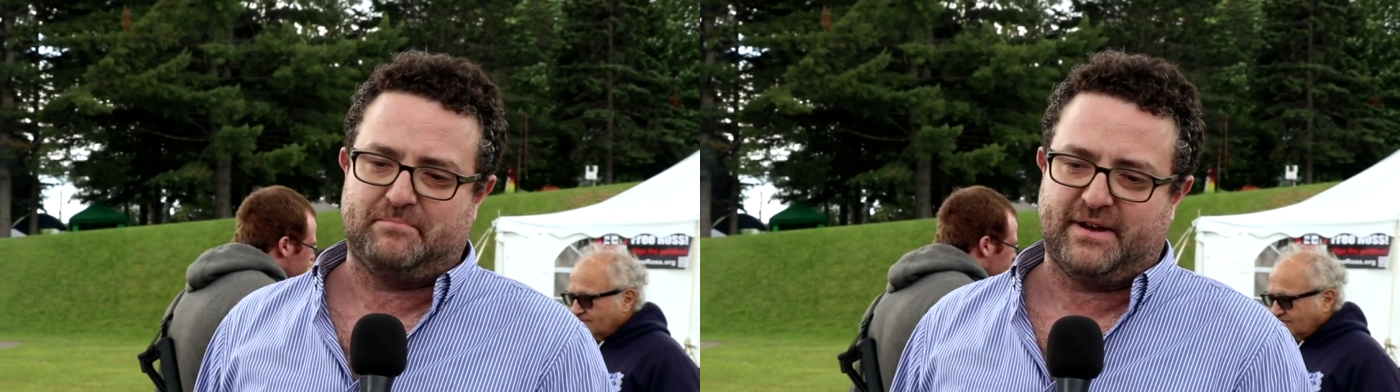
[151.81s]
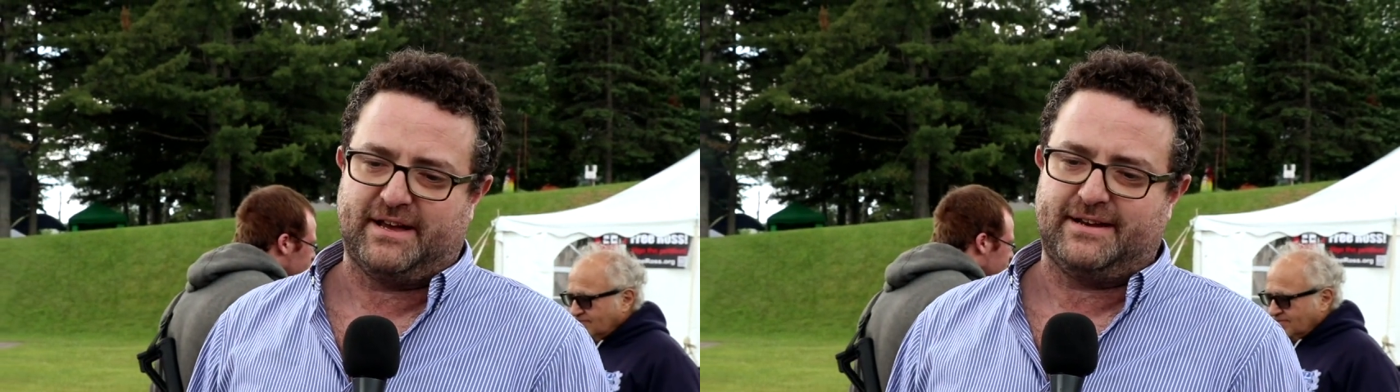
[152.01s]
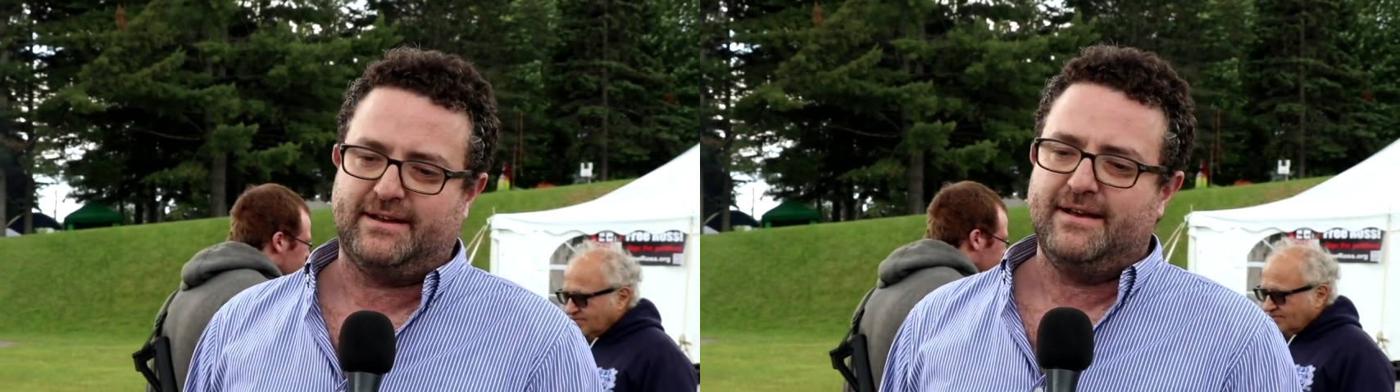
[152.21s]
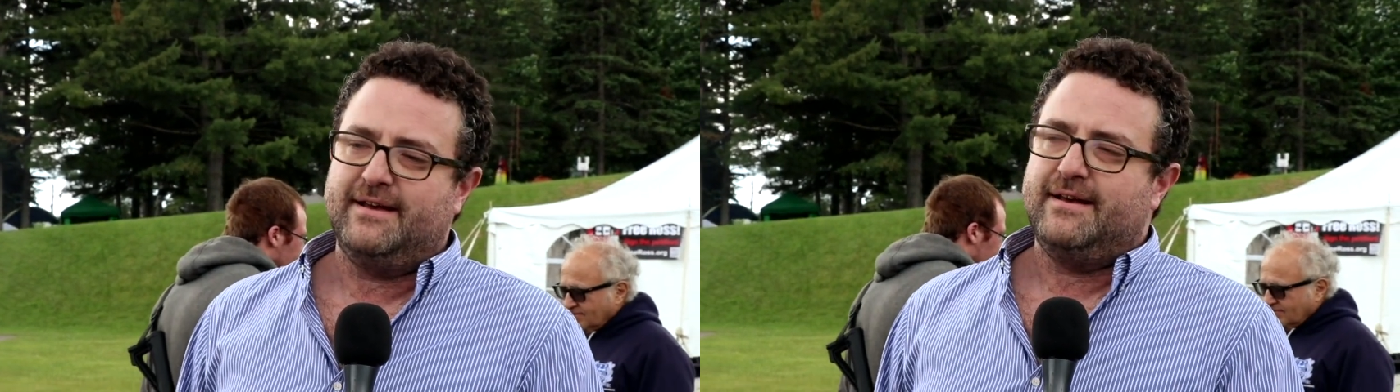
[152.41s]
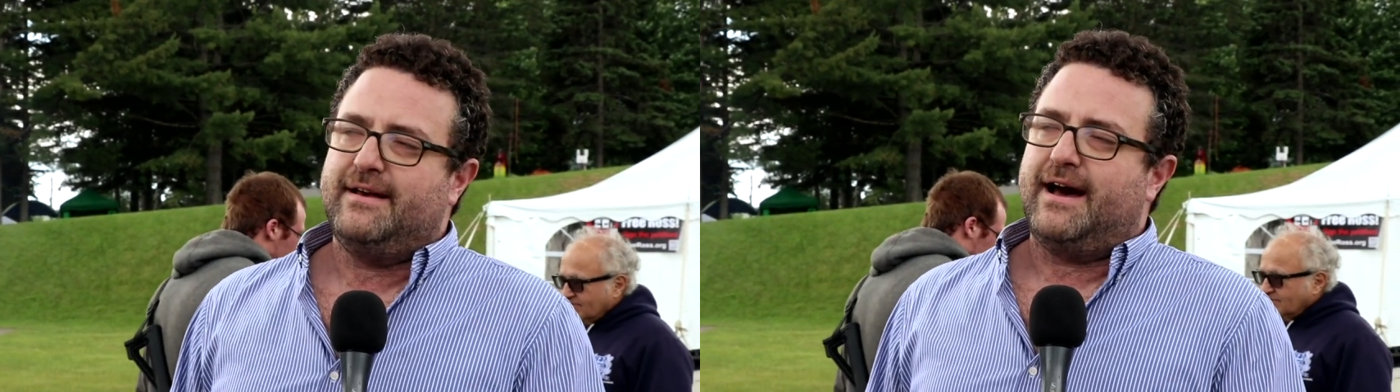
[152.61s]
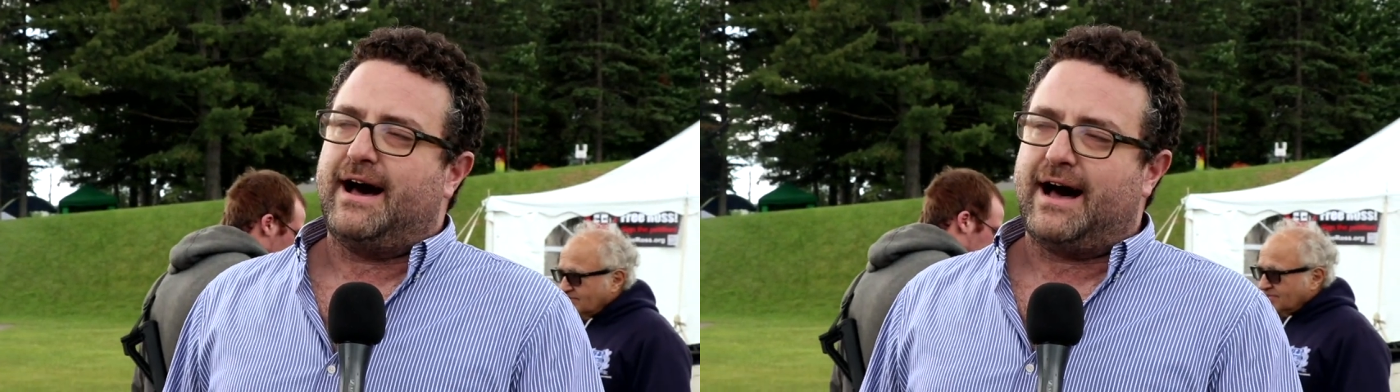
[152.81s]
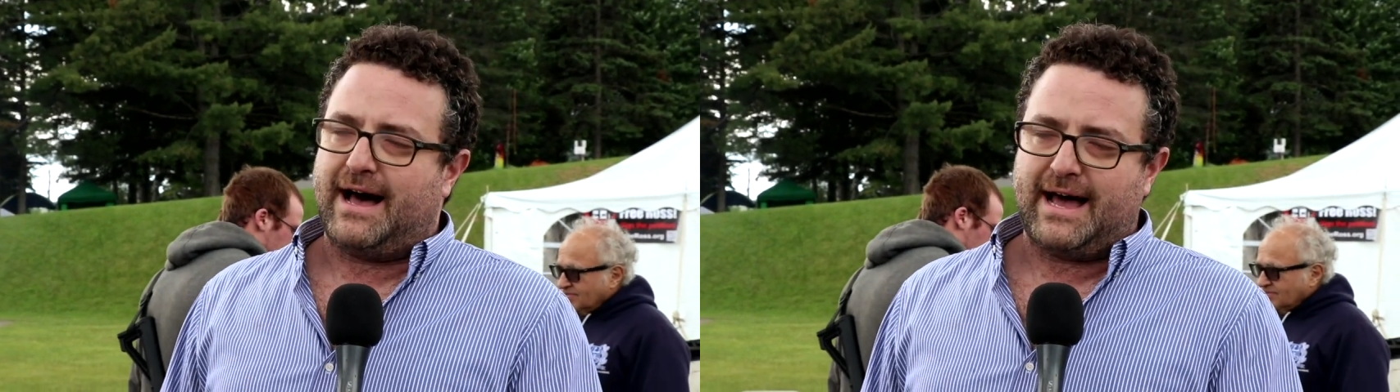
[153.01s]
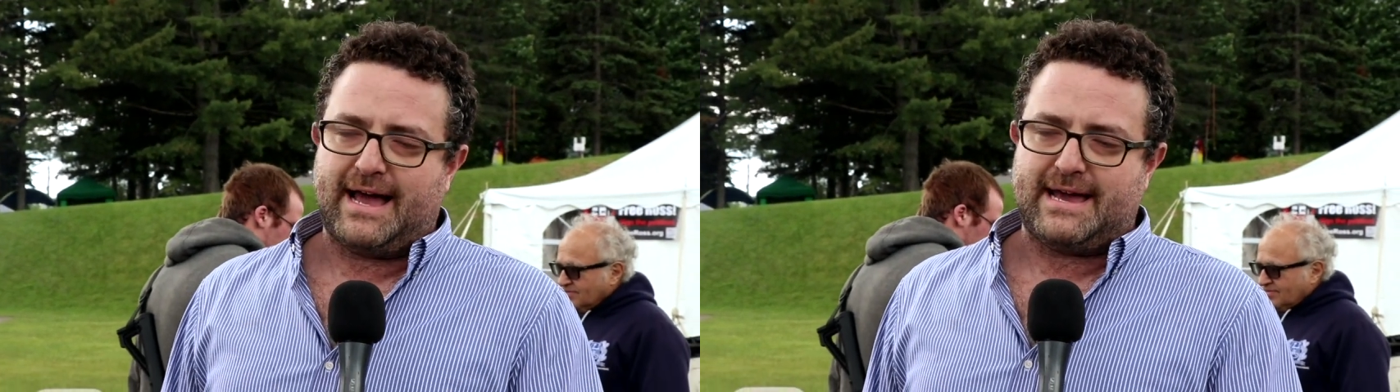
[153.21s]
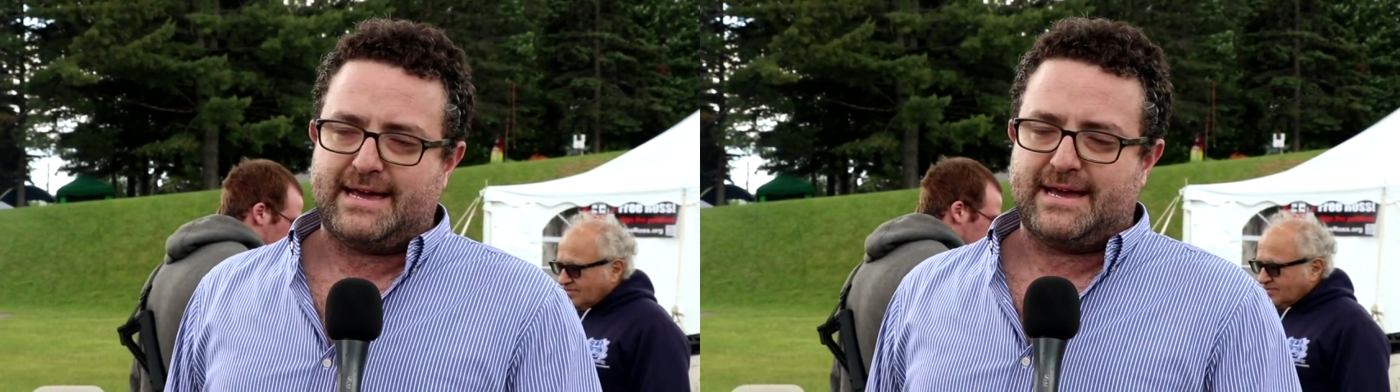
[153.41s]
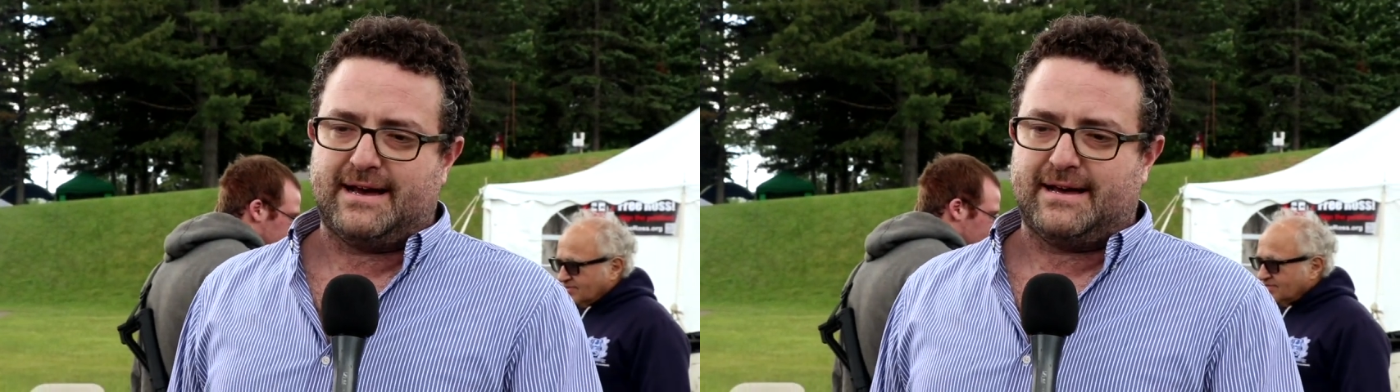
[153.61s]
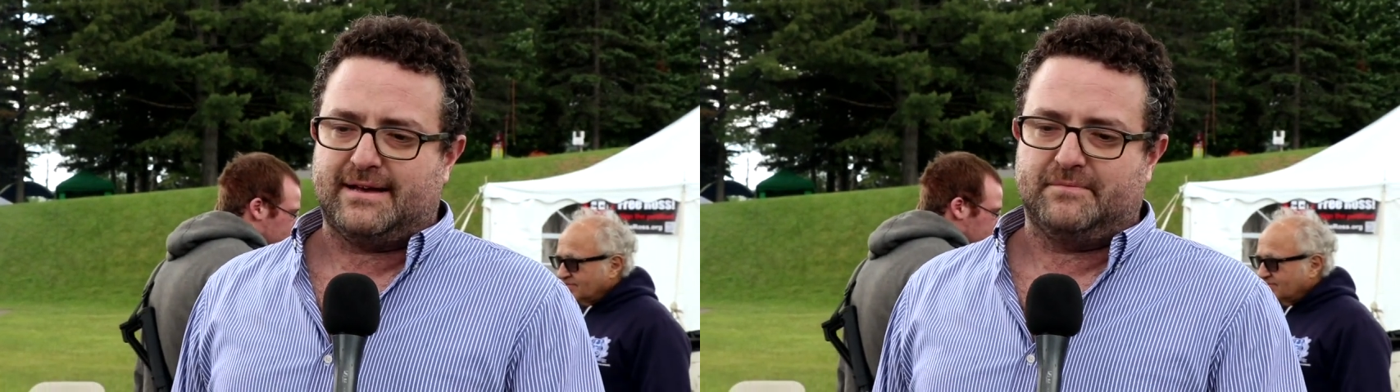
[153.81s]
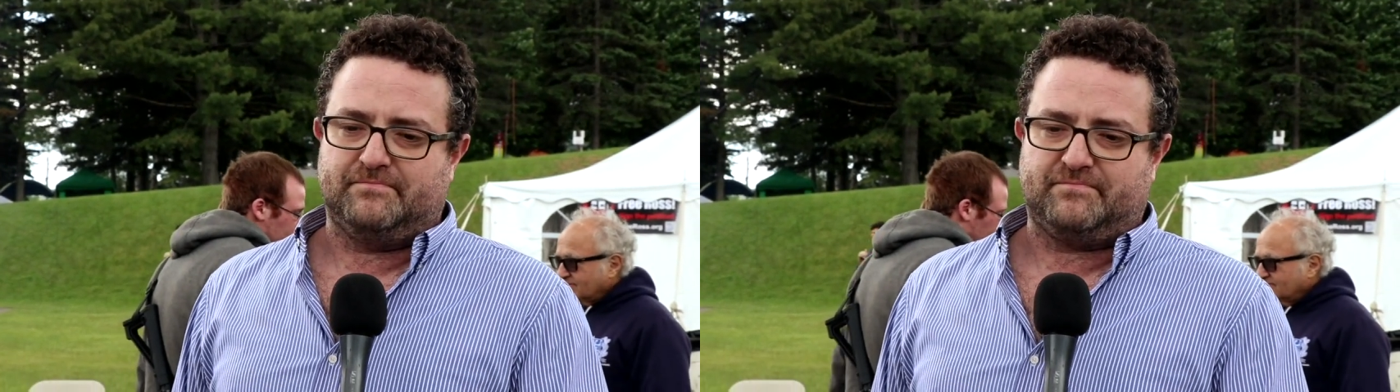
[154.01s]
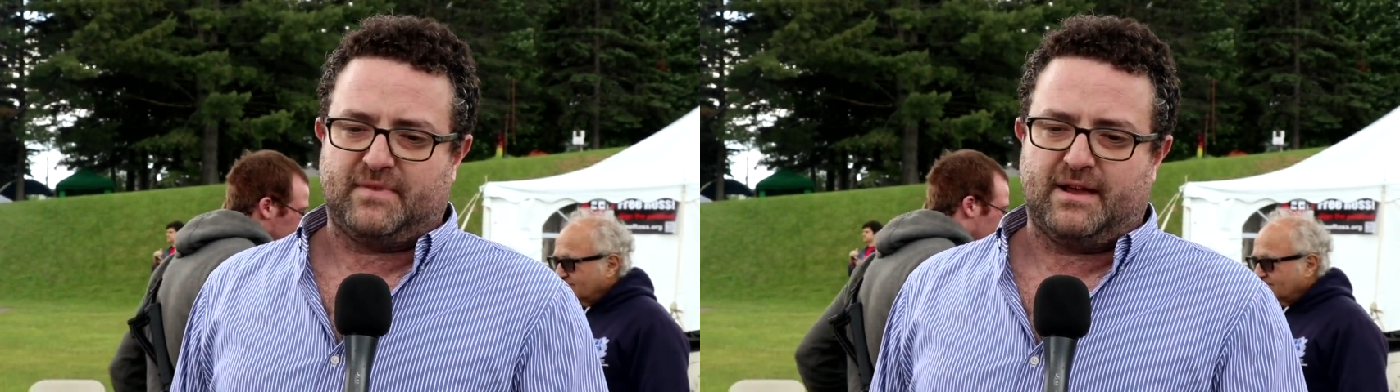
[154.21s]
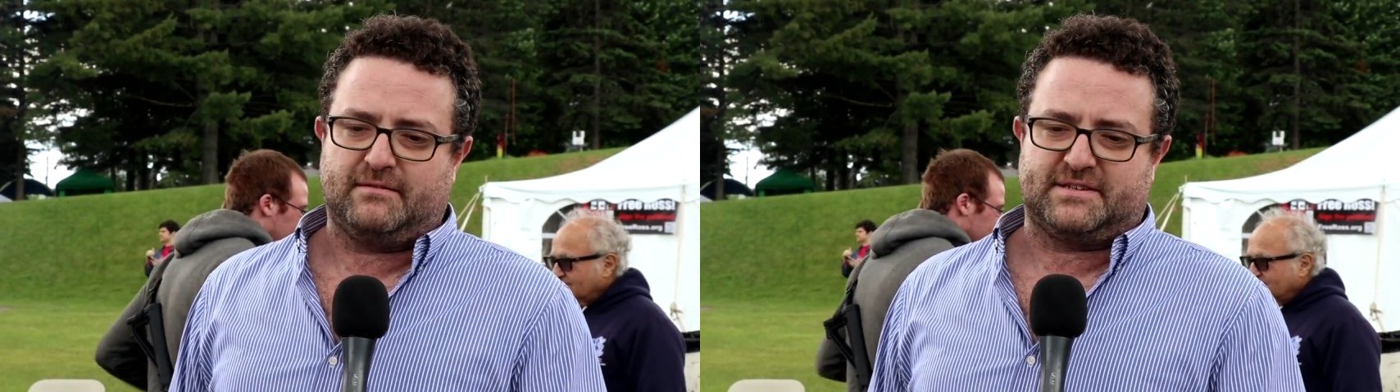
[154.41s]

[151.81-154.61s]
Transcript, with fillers: But I